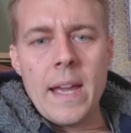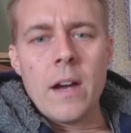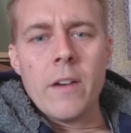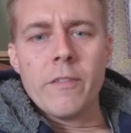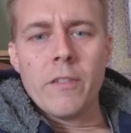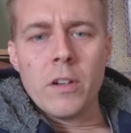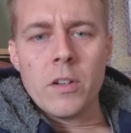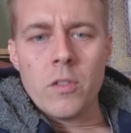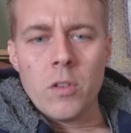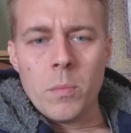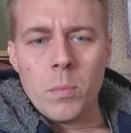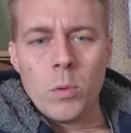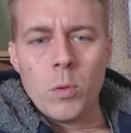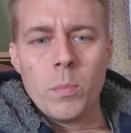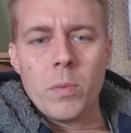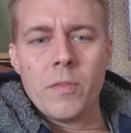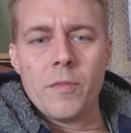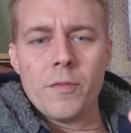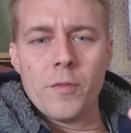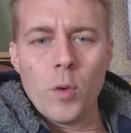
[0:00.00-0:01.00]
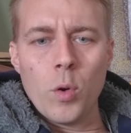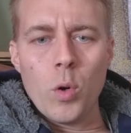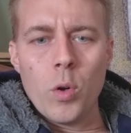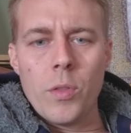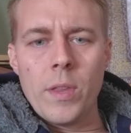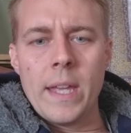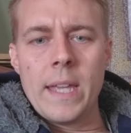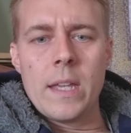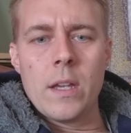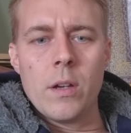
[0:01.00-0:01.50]
are vulnerable, before
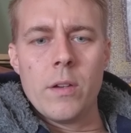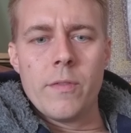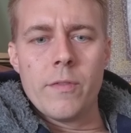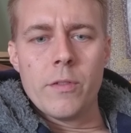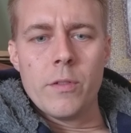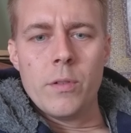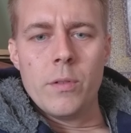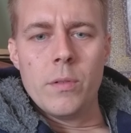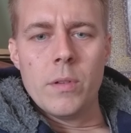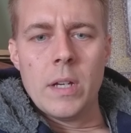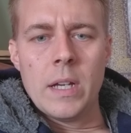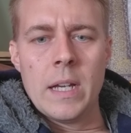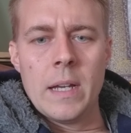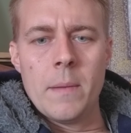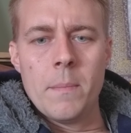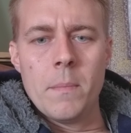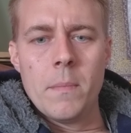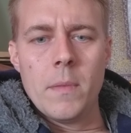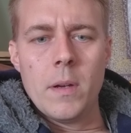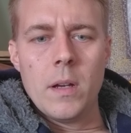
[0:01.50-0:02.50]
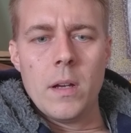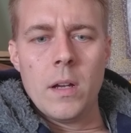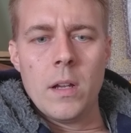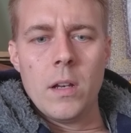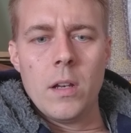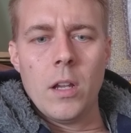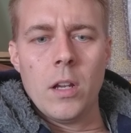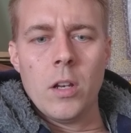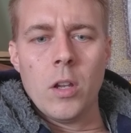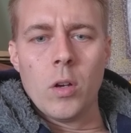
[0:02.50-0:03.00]
they go through um, a,
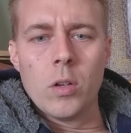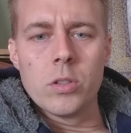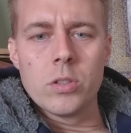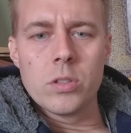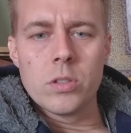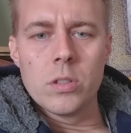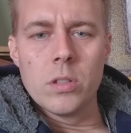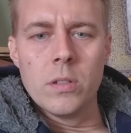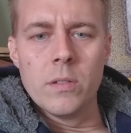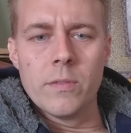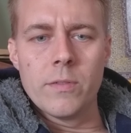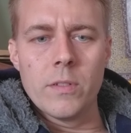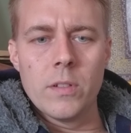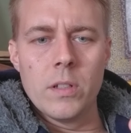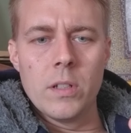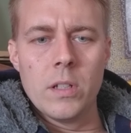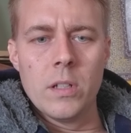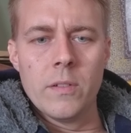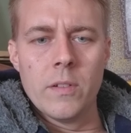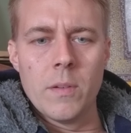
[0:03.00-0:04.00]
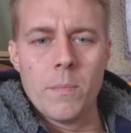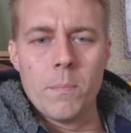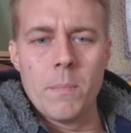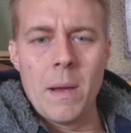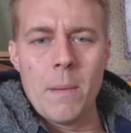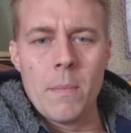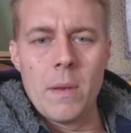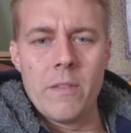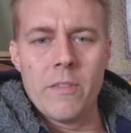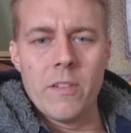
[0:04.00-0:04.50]
a, loss of, of a
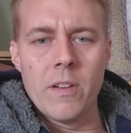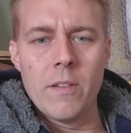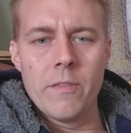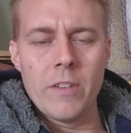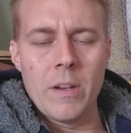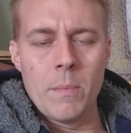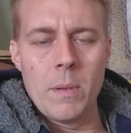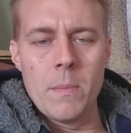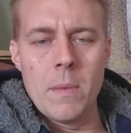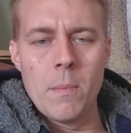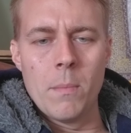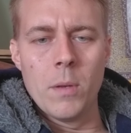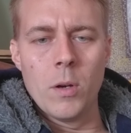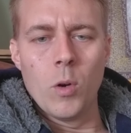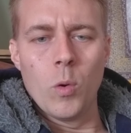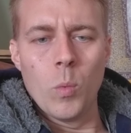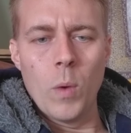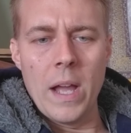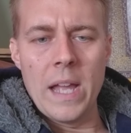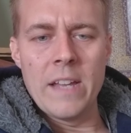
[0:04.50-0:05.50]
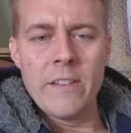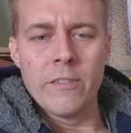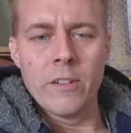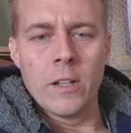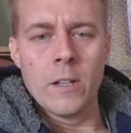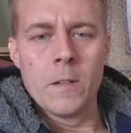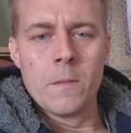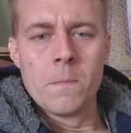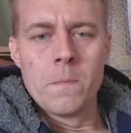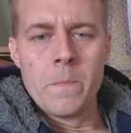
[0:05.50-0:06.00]
family, family member or
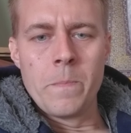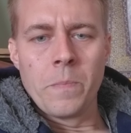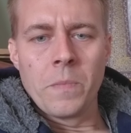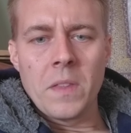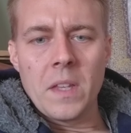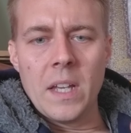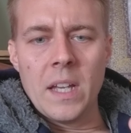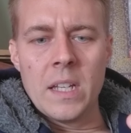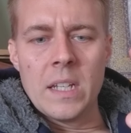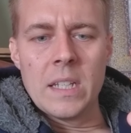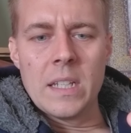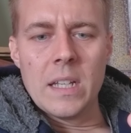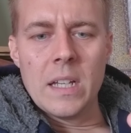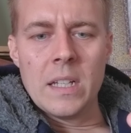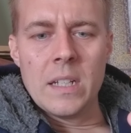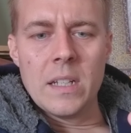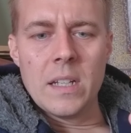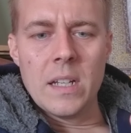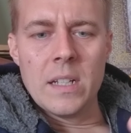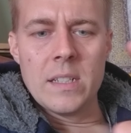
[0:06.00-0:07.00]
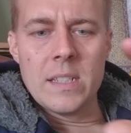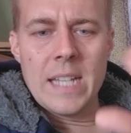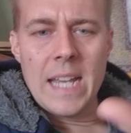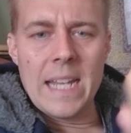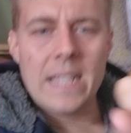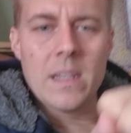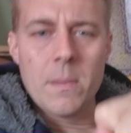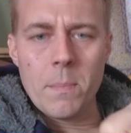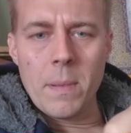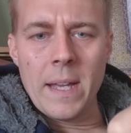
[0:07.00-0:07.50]
whatever, and, and, and
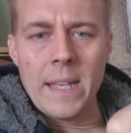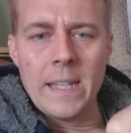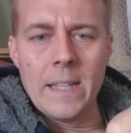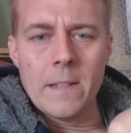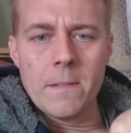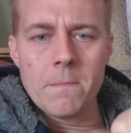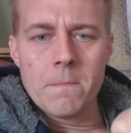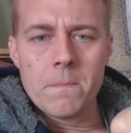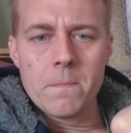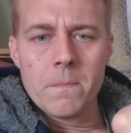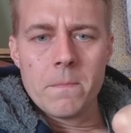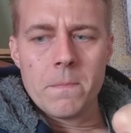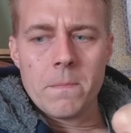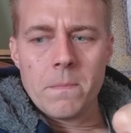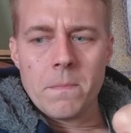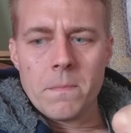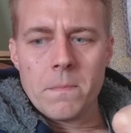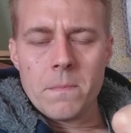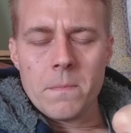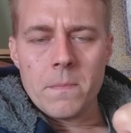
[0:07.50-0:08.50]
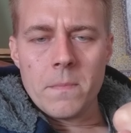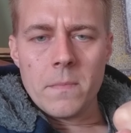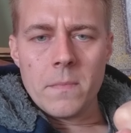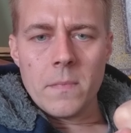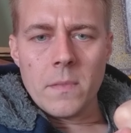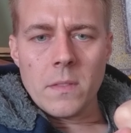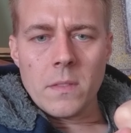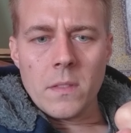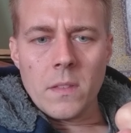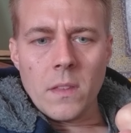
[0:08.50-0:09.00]
take the bait.
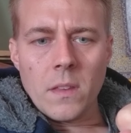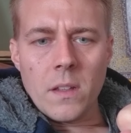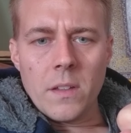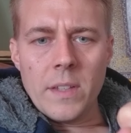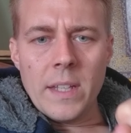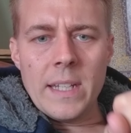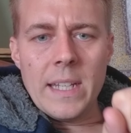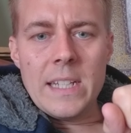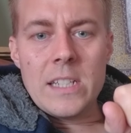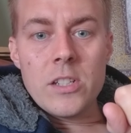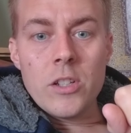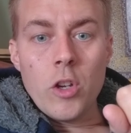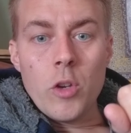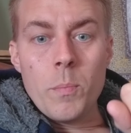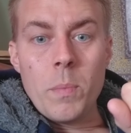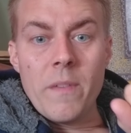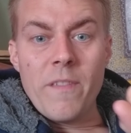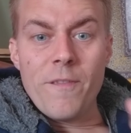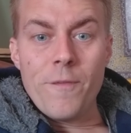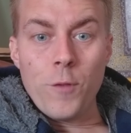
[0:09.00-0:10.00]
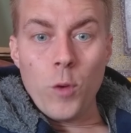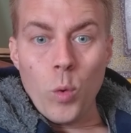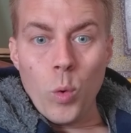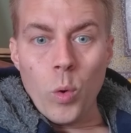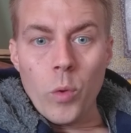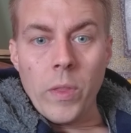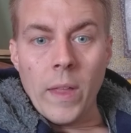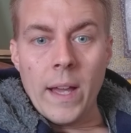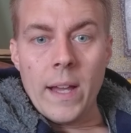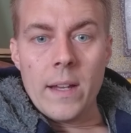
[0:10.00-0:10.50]
They need to know
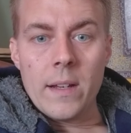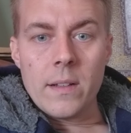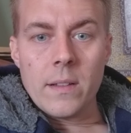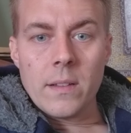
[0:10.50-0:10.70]
before that.